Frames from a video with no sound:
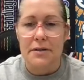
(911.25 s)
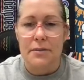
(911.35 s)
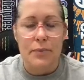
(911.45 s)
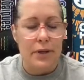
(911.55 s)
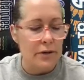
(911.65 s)
the
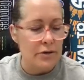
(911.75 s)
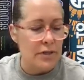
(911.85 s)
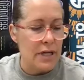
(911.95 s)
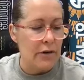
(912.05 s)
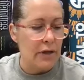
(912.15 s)
players
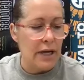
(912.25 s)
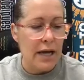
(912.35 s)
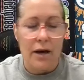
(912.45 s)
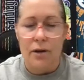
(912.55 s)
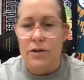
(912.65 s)
retiring
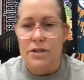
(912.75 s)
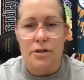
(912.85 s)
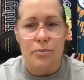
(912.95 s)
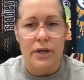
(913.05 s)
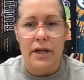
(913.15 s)
now or
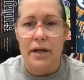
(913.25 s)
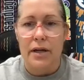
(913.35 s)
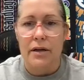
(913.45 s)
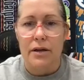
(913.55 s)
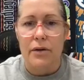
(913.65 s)
still
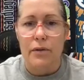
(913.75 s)
playing, you know,